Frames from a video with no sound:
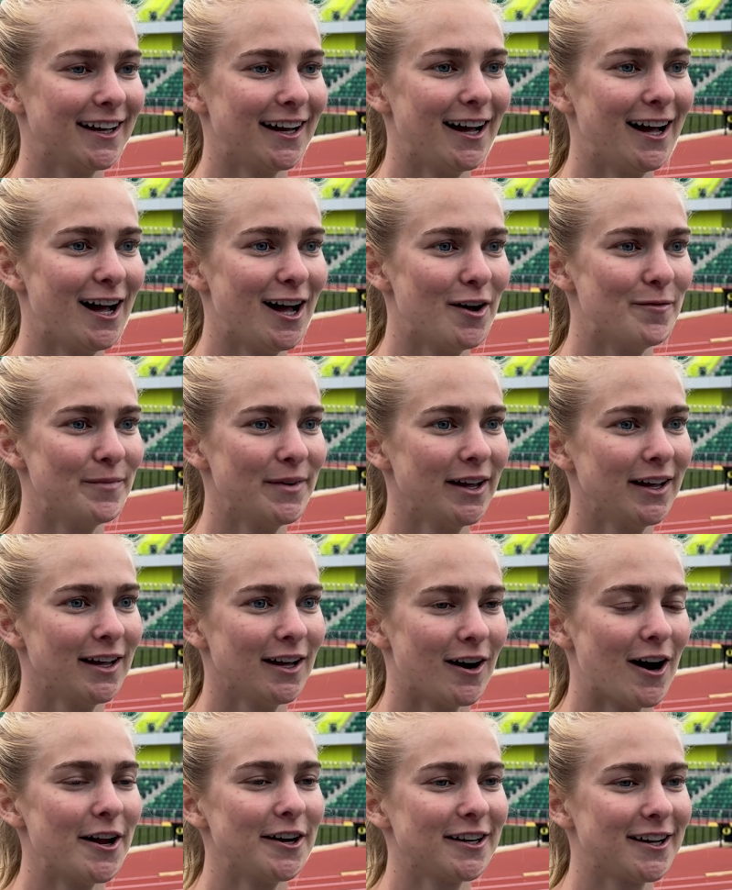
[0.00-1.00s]
Um,
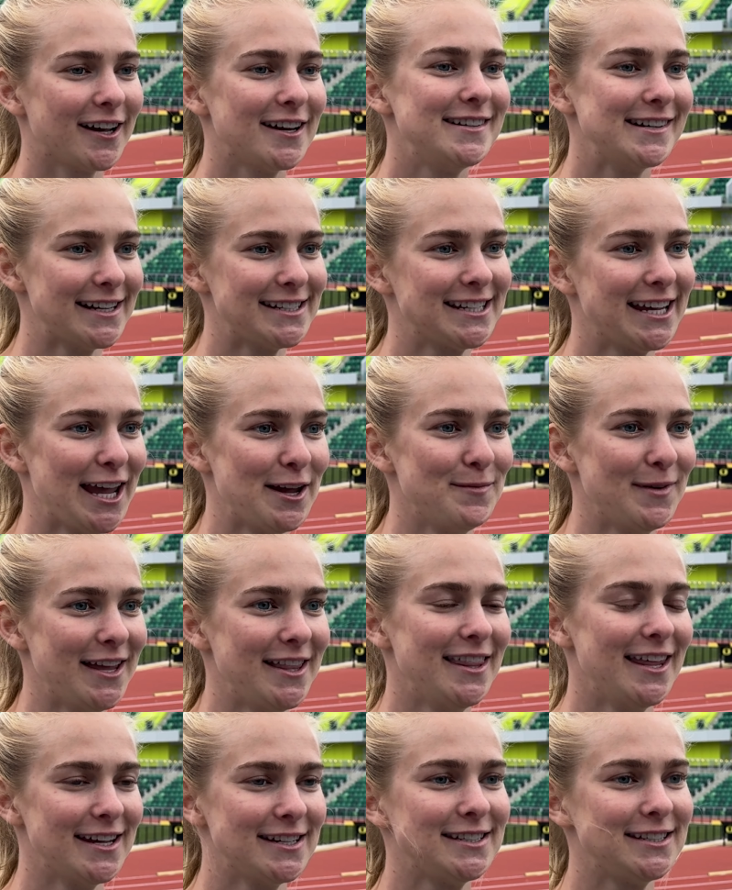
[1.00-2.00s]
Annika just came
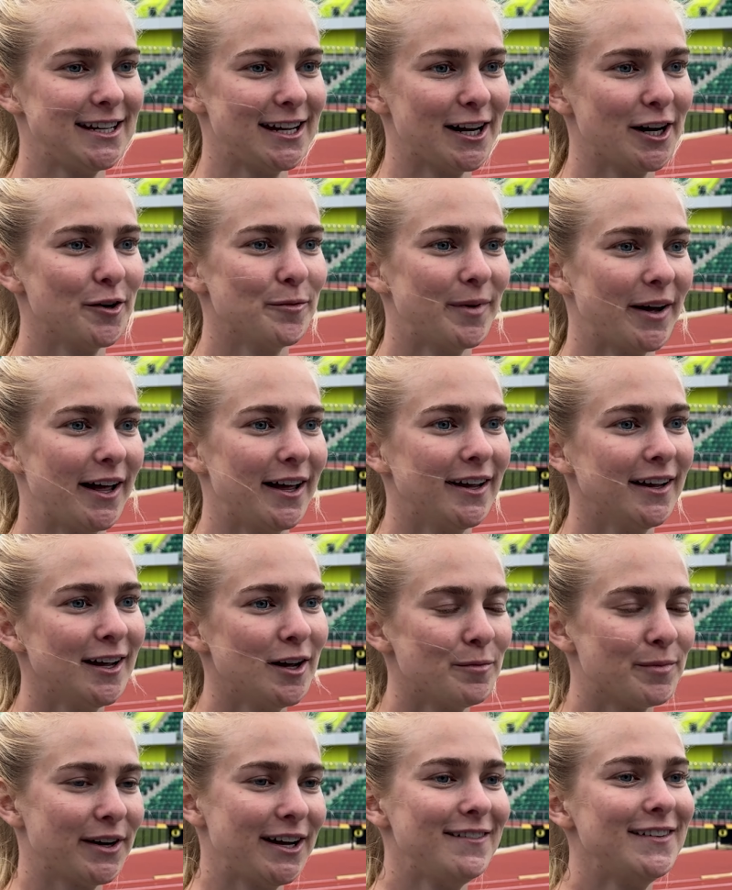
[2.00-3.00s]
in this year, but
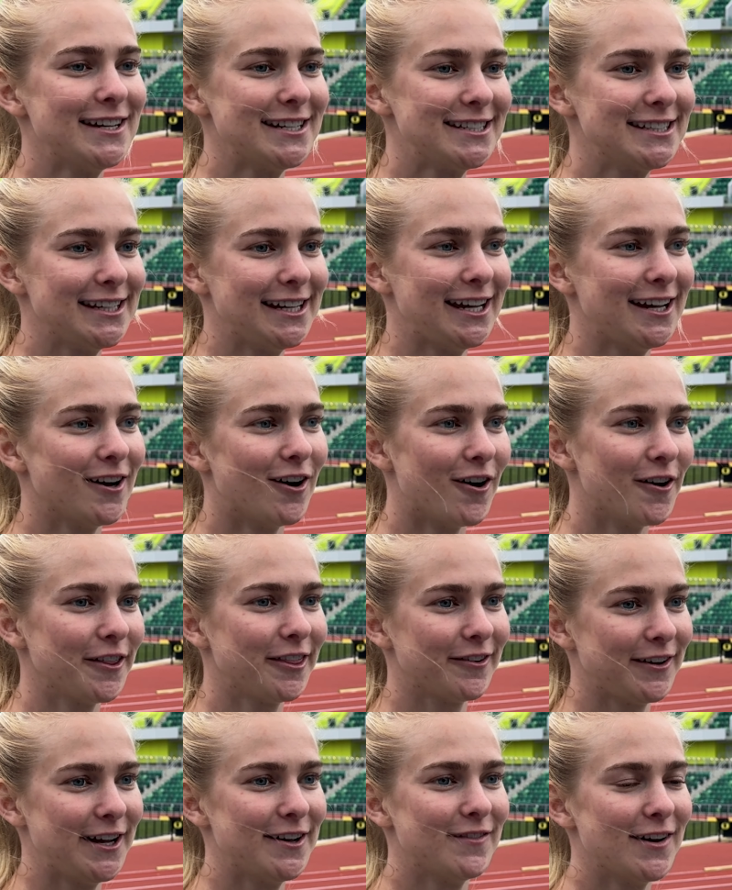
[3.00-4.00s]
previously, all
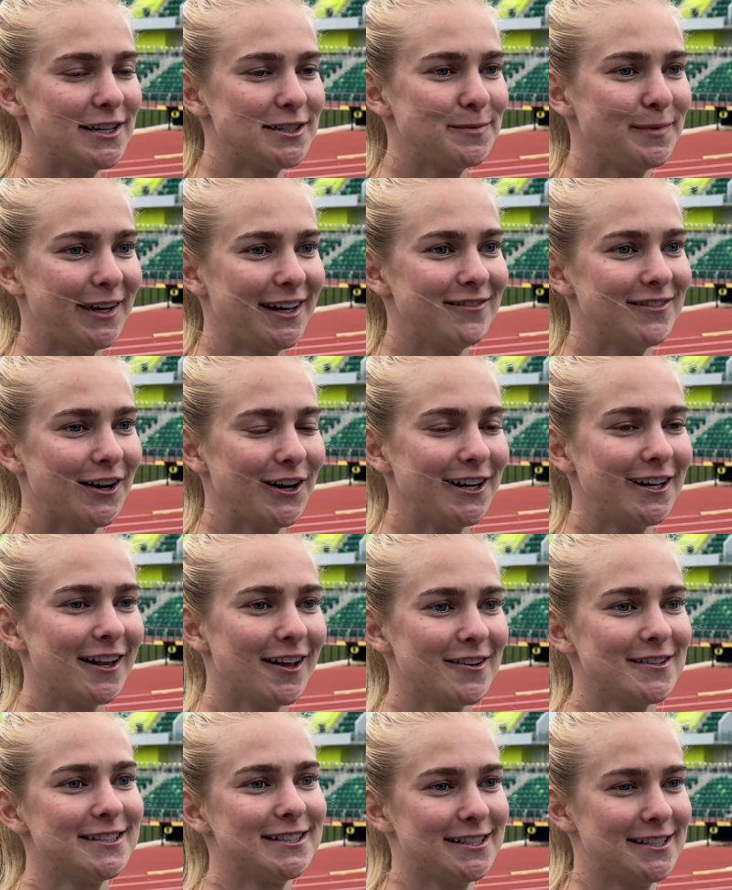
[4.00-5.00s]
three of us being very
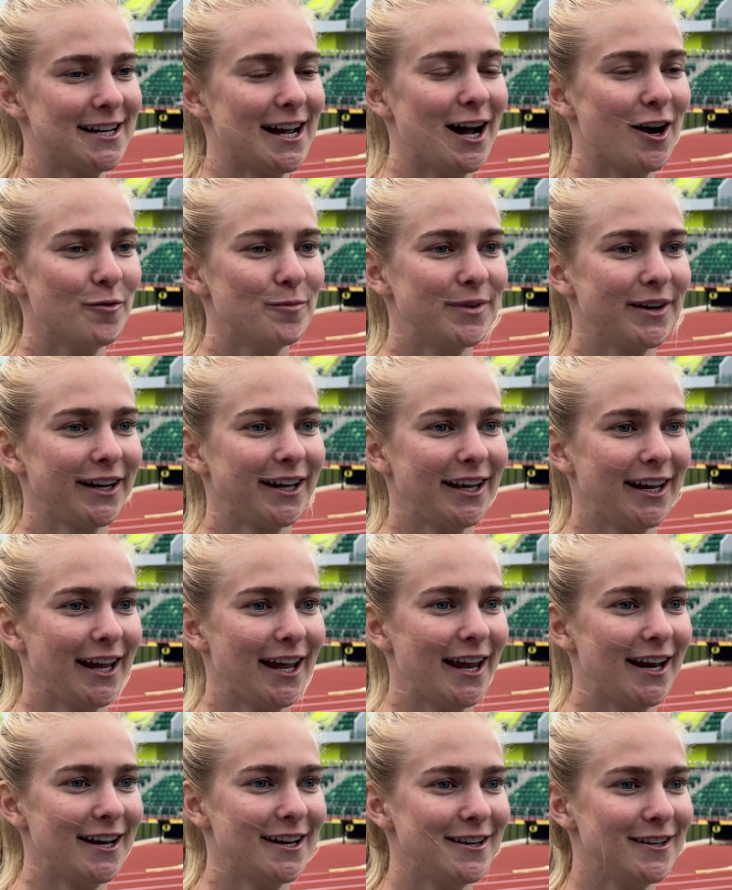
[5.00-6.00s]
close, and now bringing
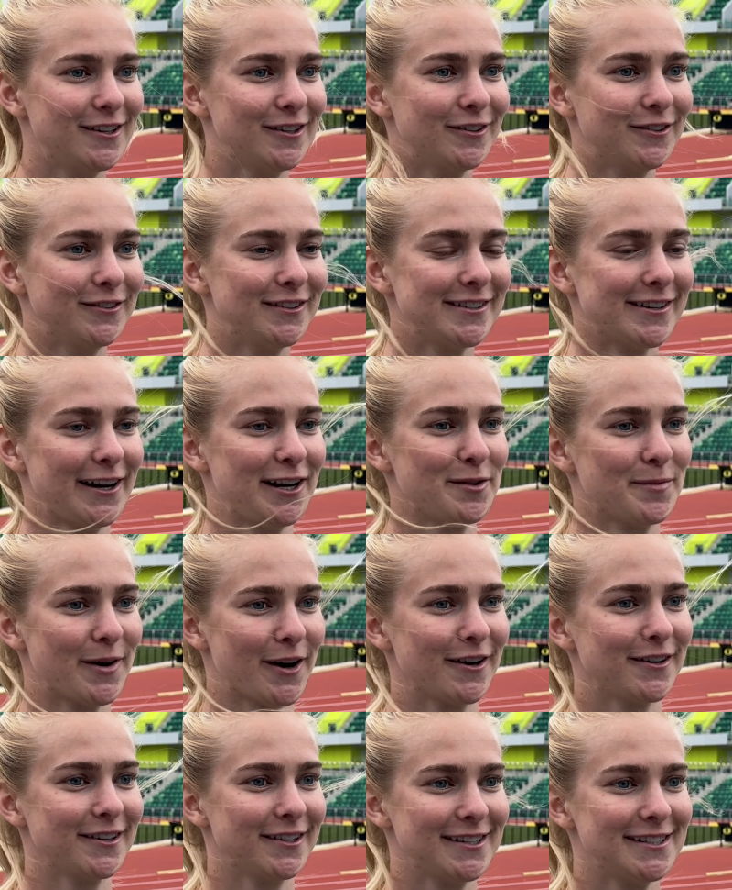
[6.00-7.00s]
in a new training
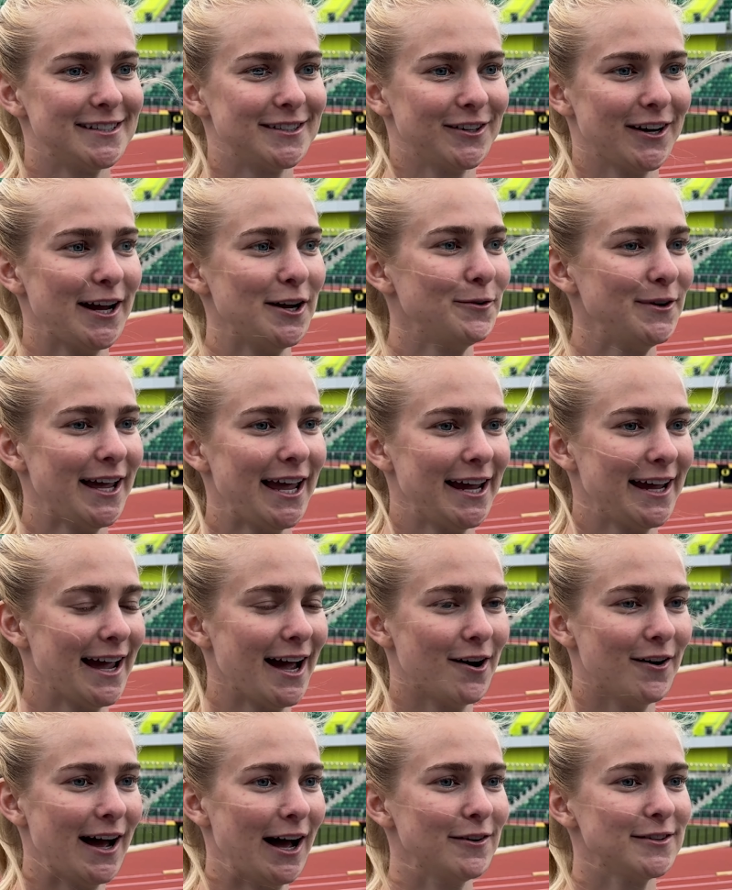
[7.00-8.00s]
partner is great. We hang
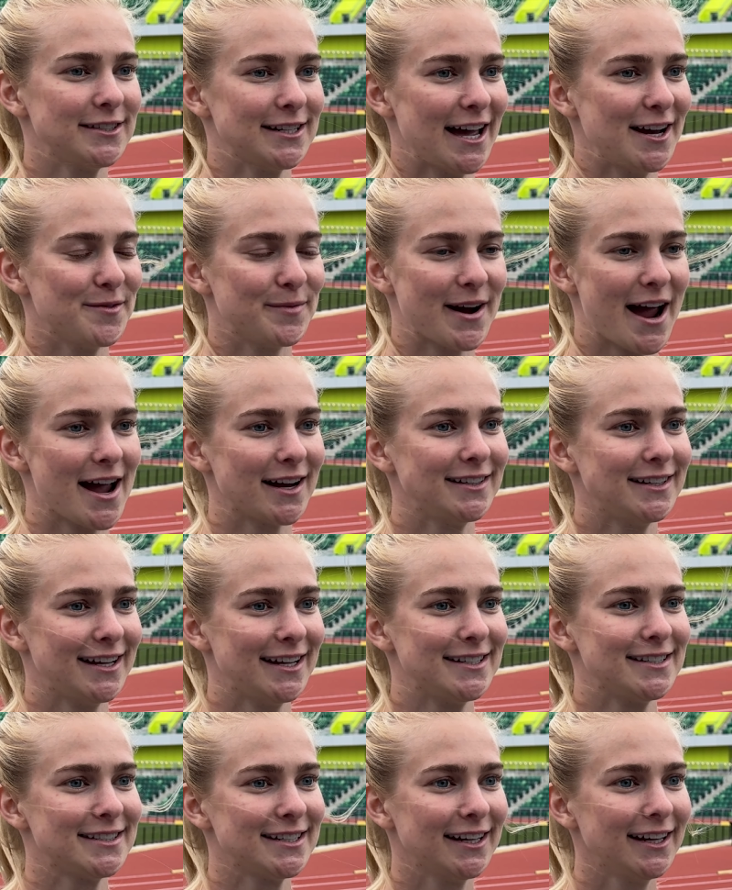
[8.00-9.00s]
out outside of
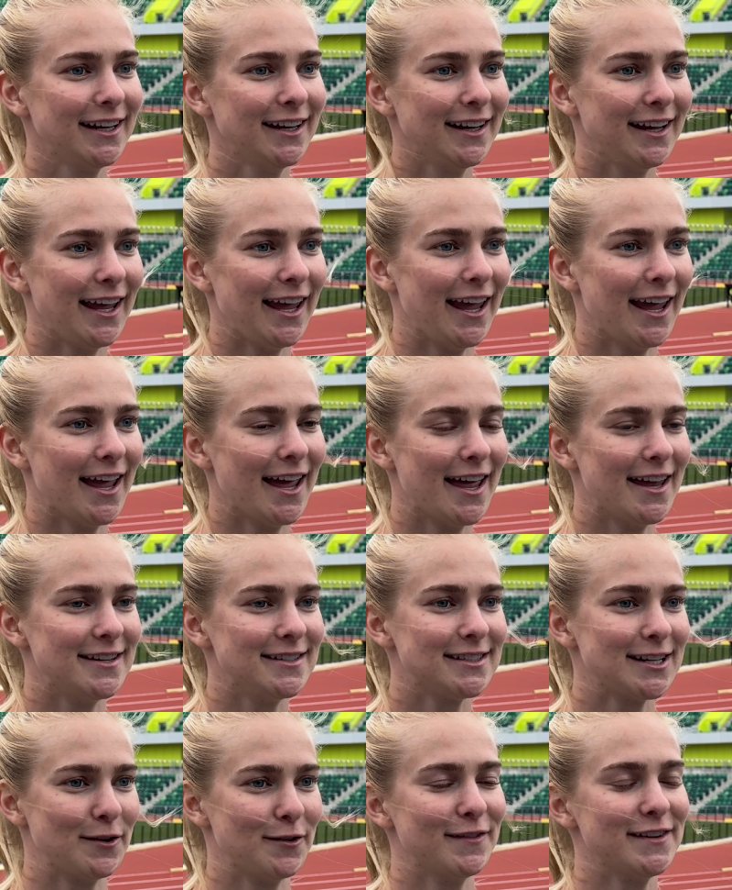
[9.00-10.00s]
practice,
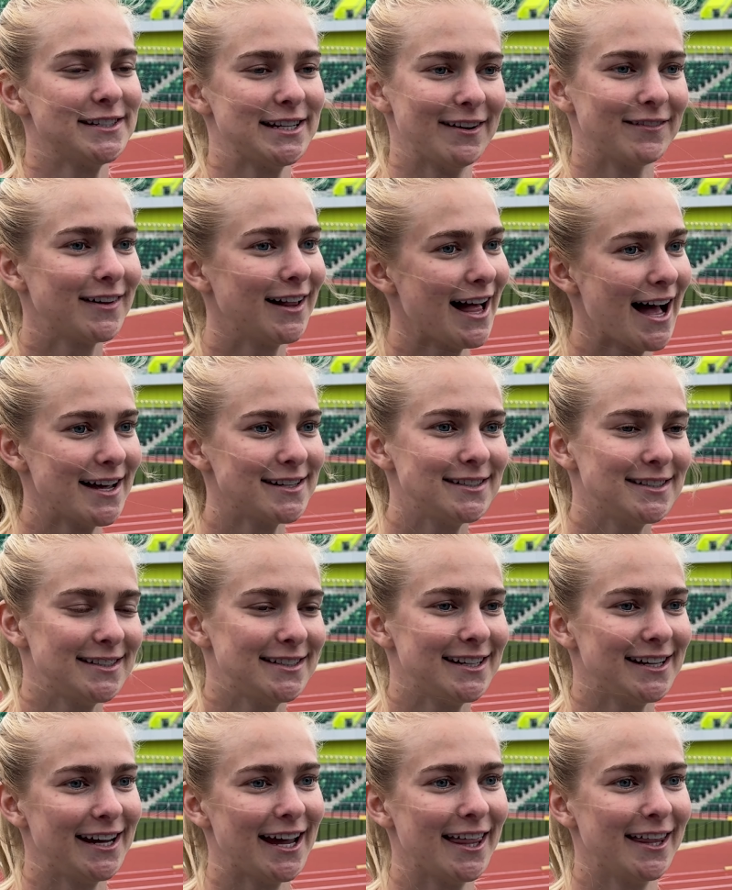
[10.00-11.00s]
and some of us have classes
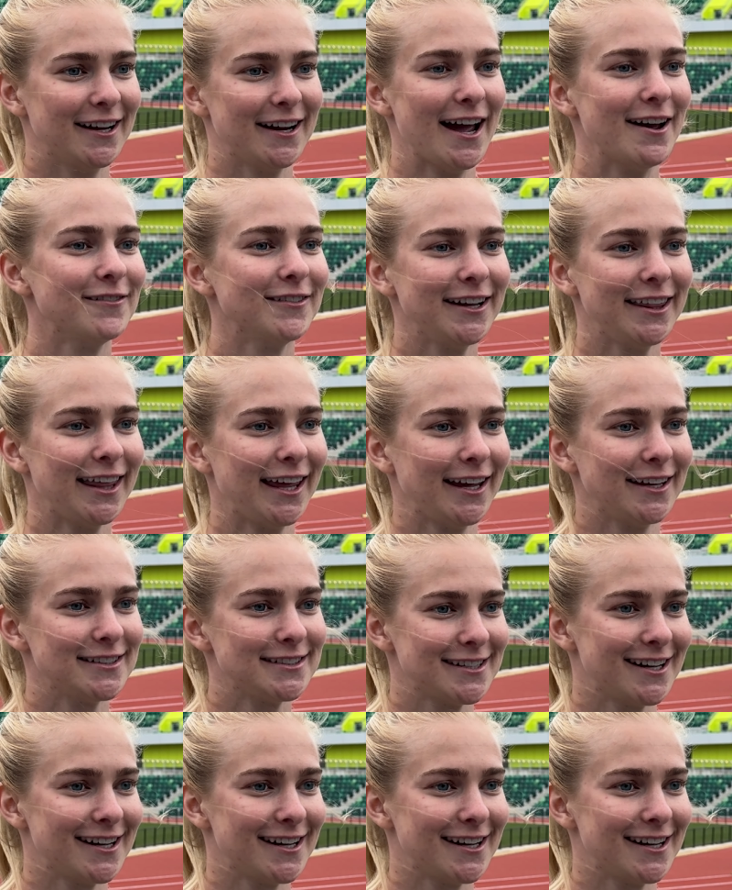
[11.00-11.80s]
together, everything.